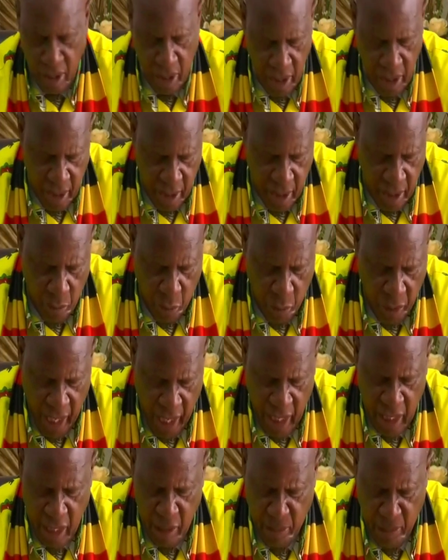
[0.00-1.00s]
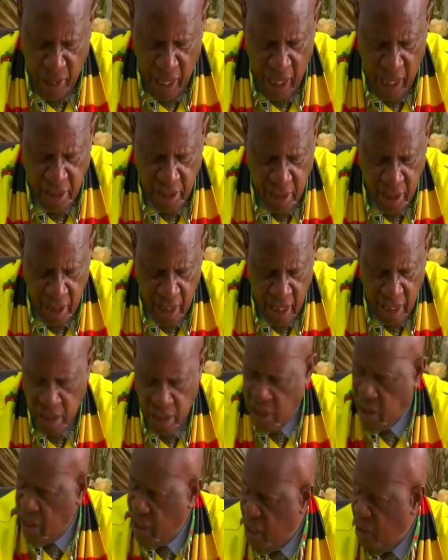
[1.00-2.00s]
we are criminalizing
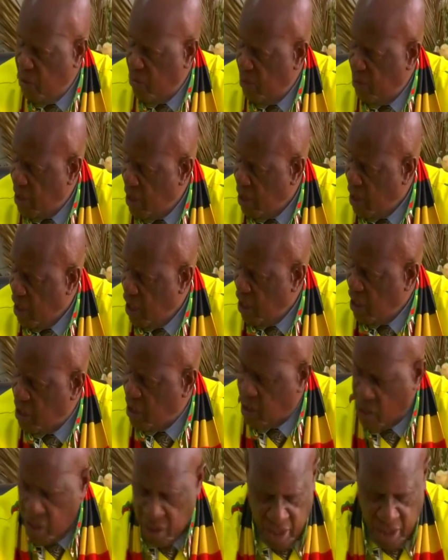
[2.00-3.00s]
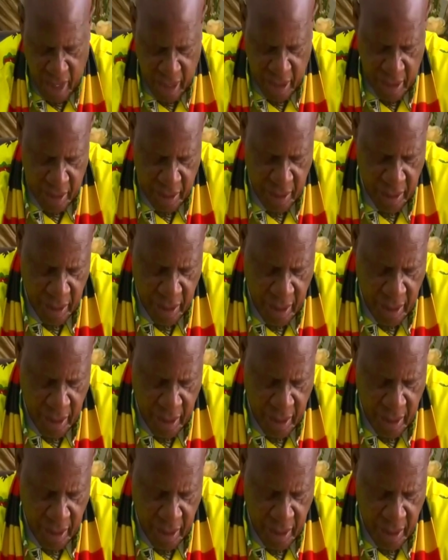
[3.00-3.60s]
that as treasonous.